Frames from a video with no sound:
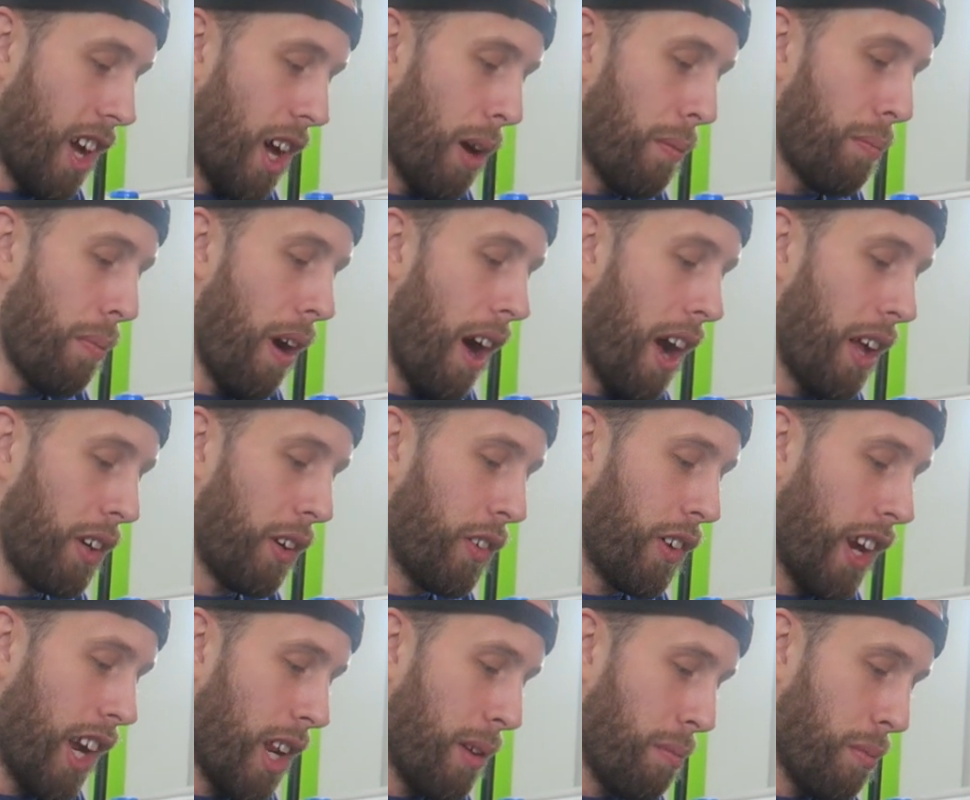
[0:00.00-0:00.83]
A
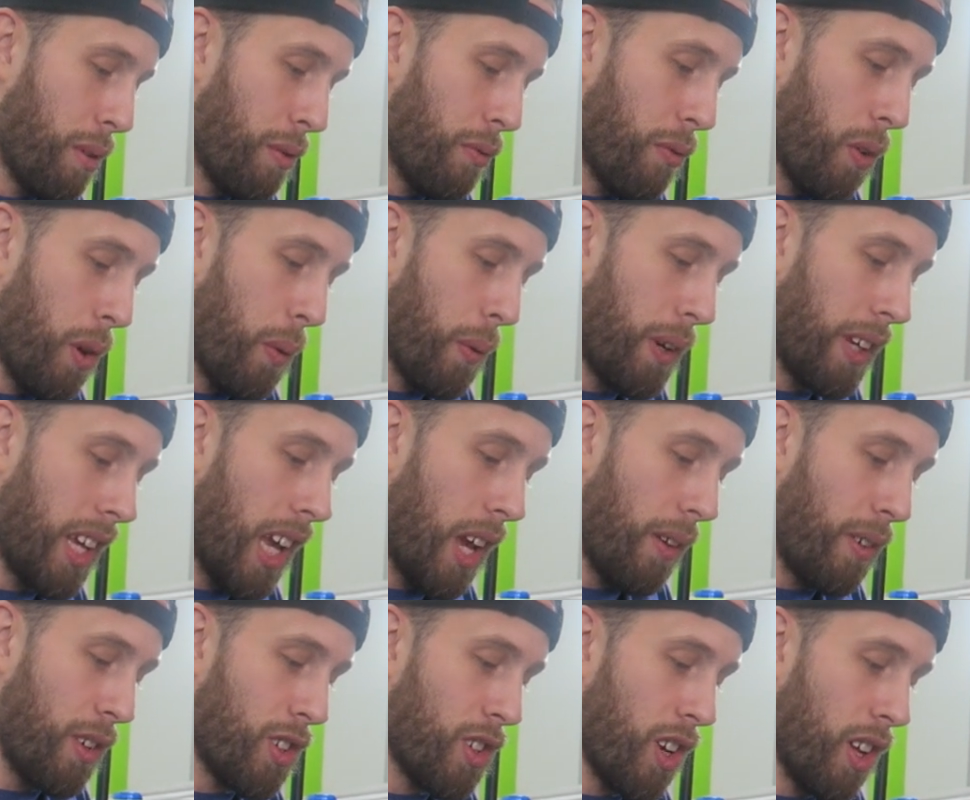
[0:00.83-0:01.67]
bond created before we
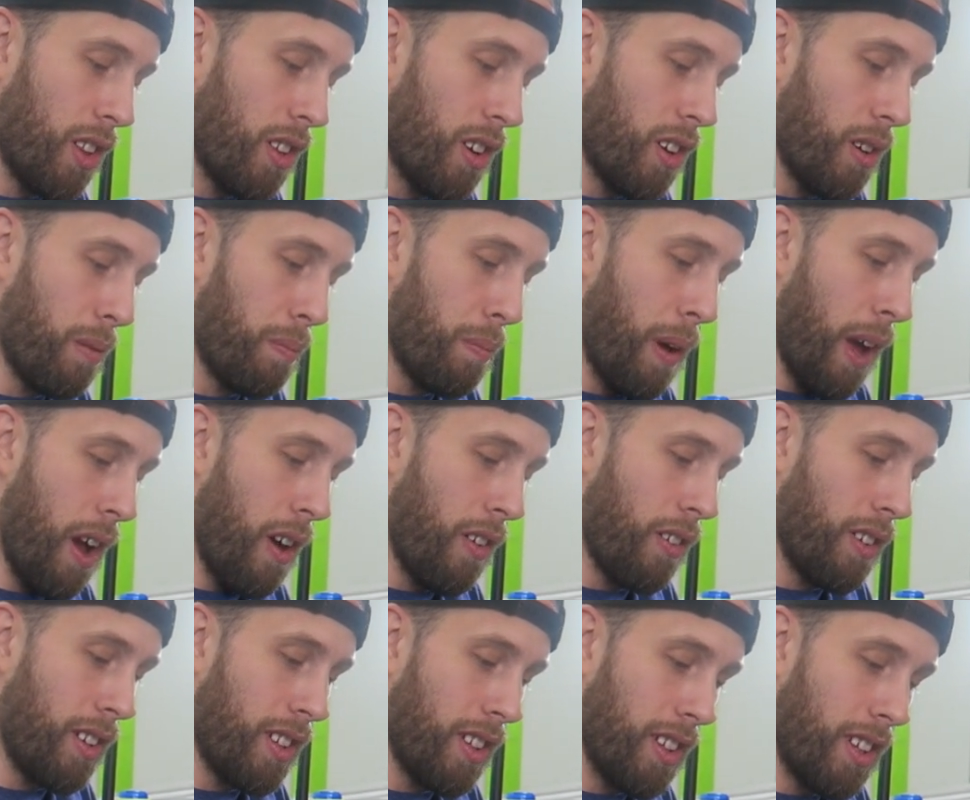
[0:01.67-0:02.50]
gave each other a
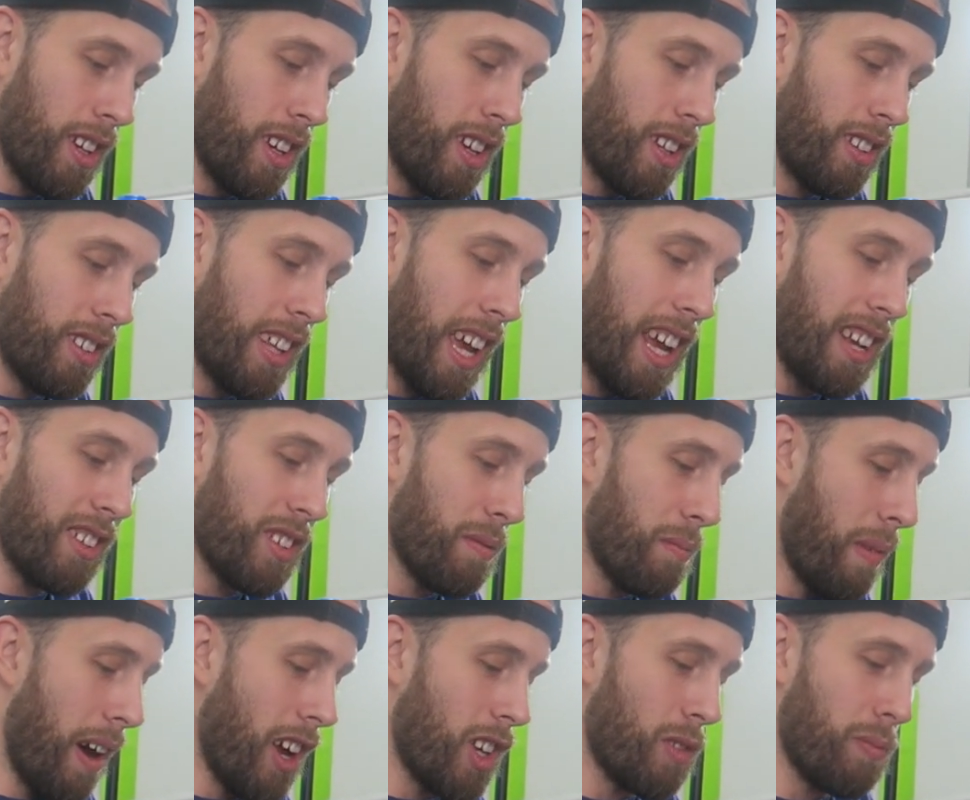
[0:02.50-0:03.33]
pound. Days
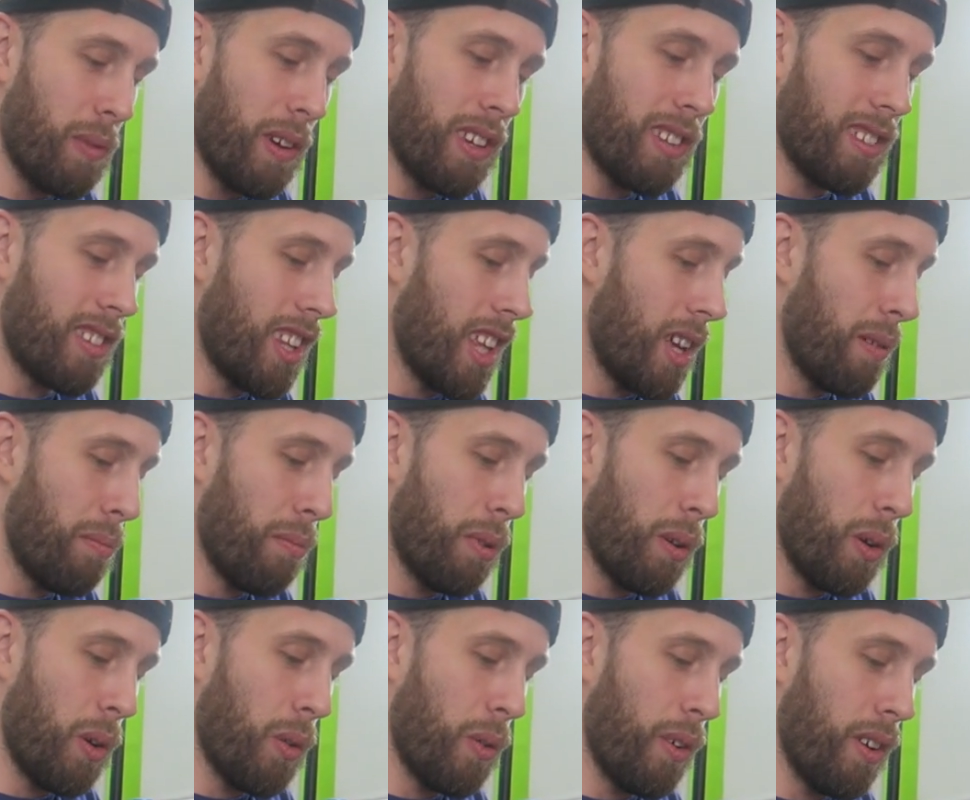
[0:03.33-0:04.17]
of MySpace dead,
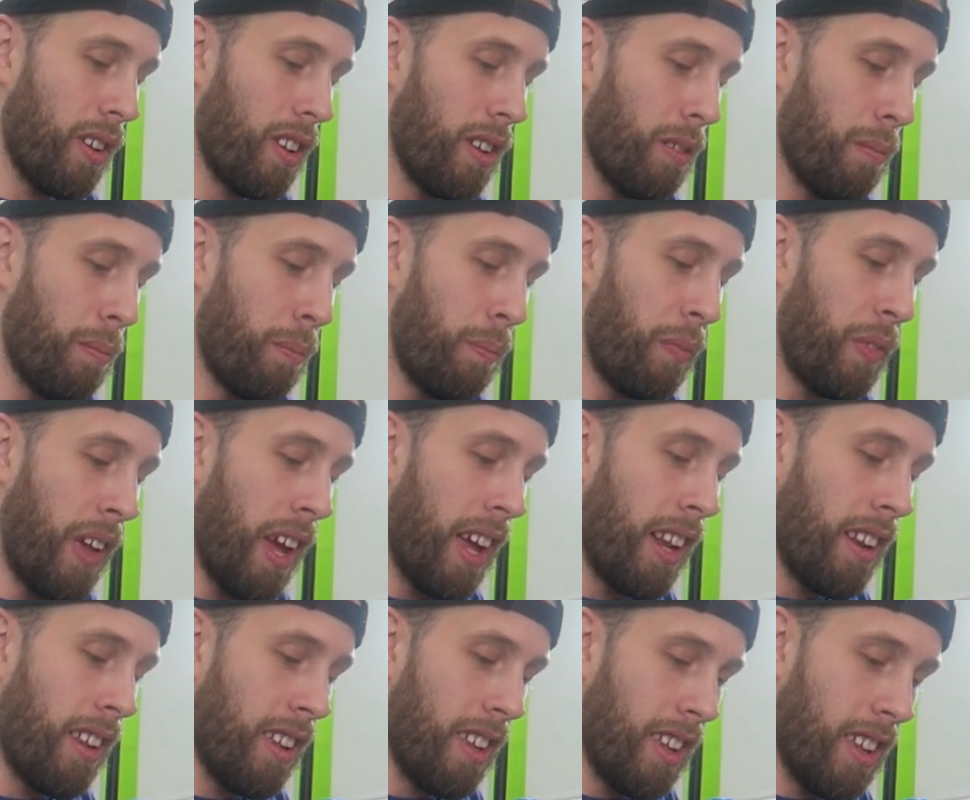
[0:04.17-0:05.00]
but
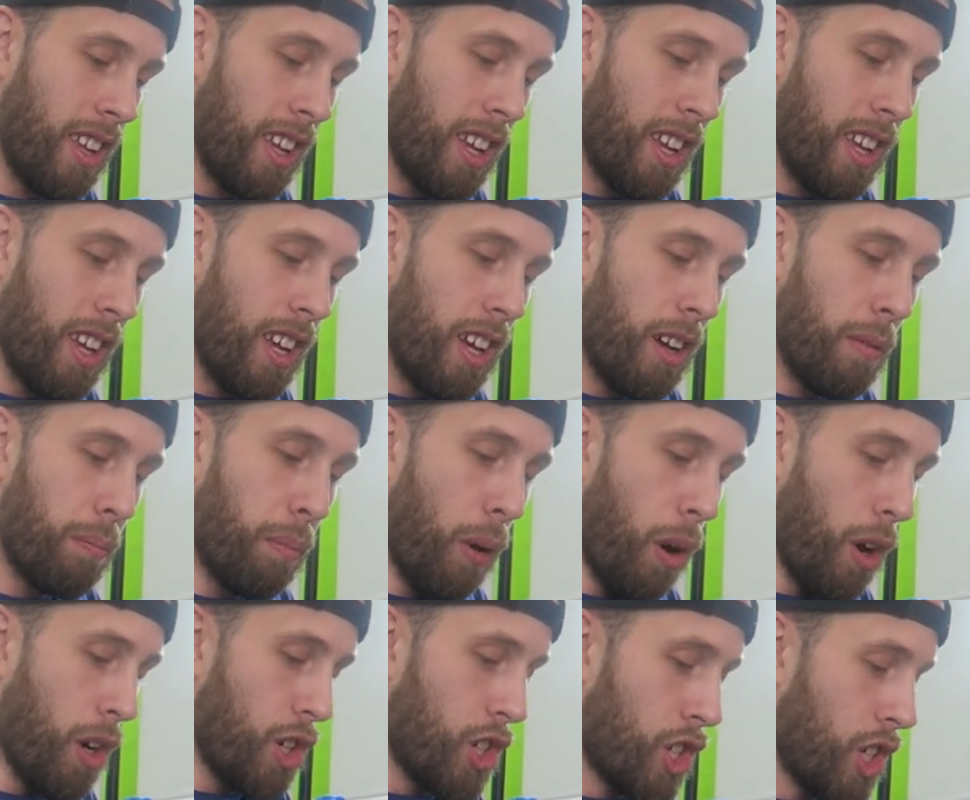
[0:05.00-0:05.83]
dead,
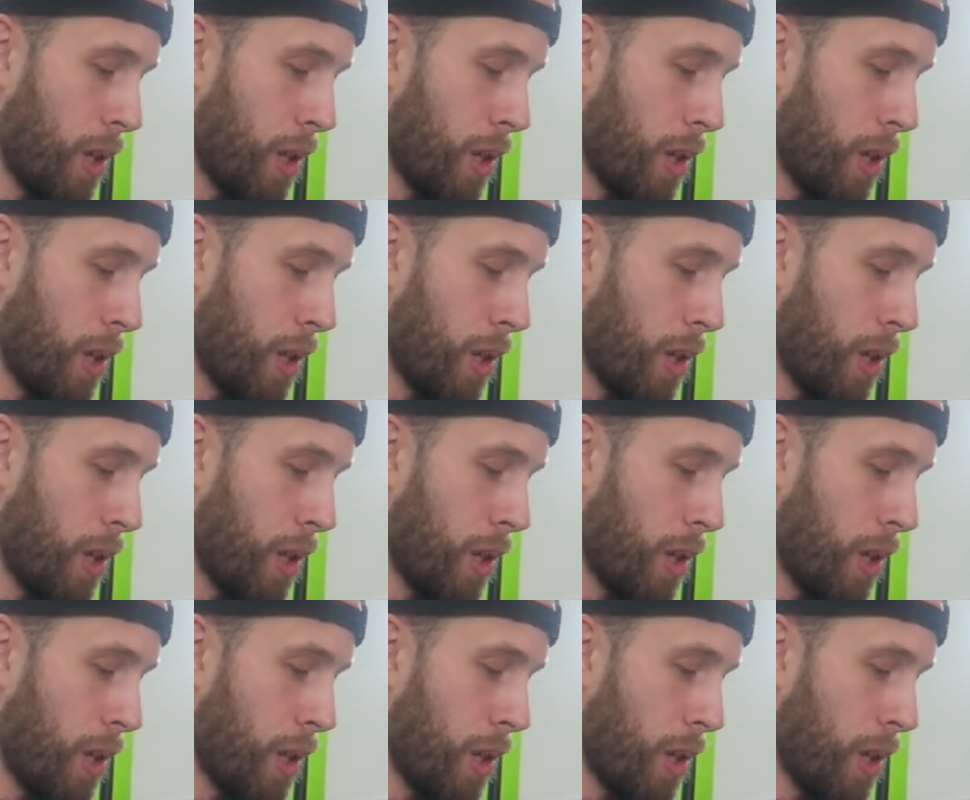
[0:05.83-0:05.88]
but our